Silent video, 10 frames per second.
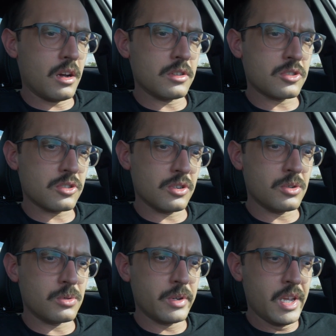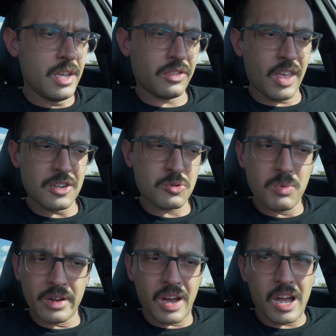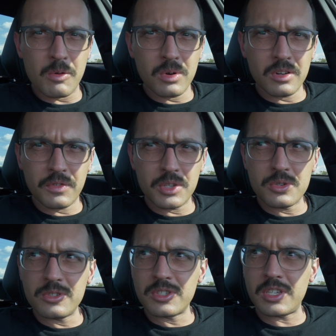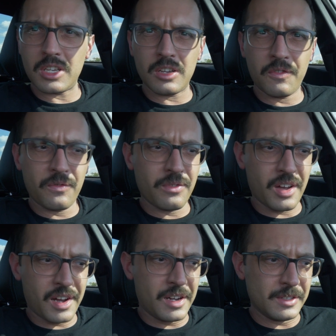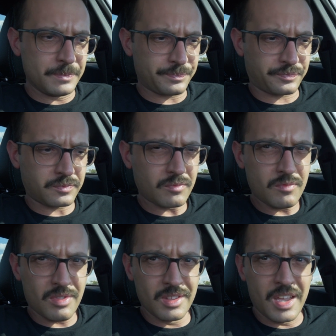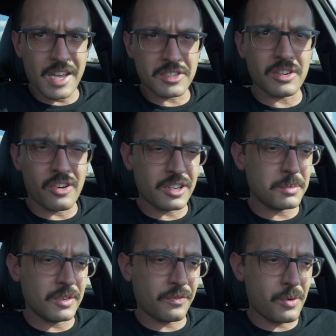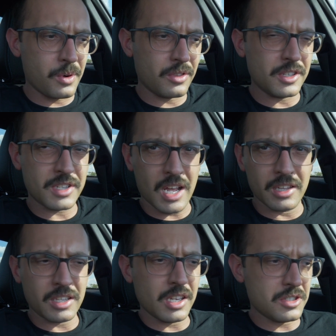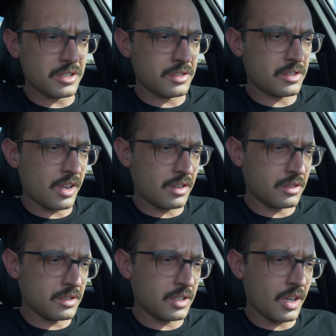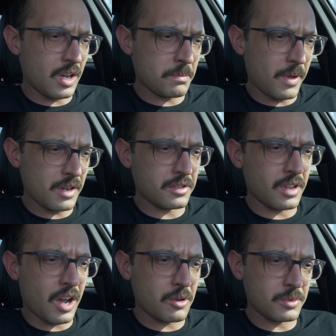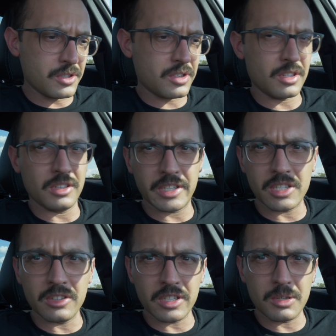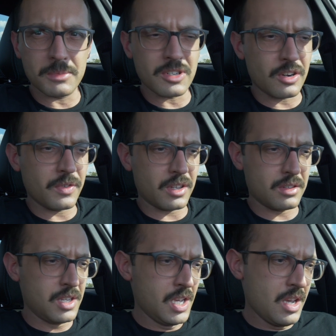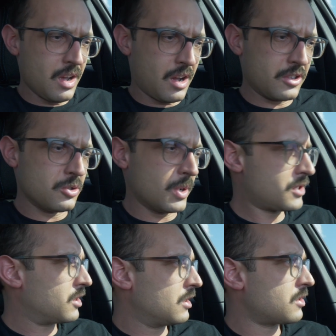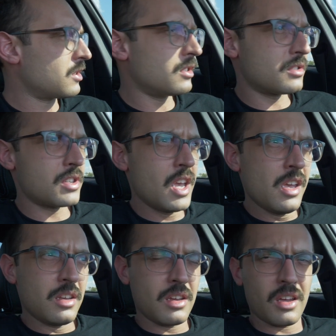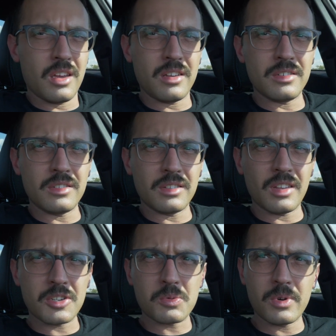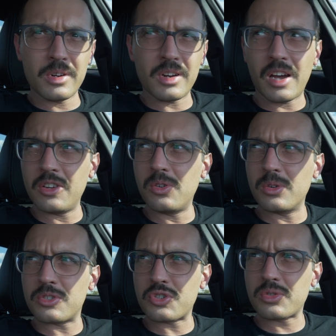So that's what I would have used if as an argument for these allegations that the Pentagon was illegally observing U.S. citizens. And that's what I hold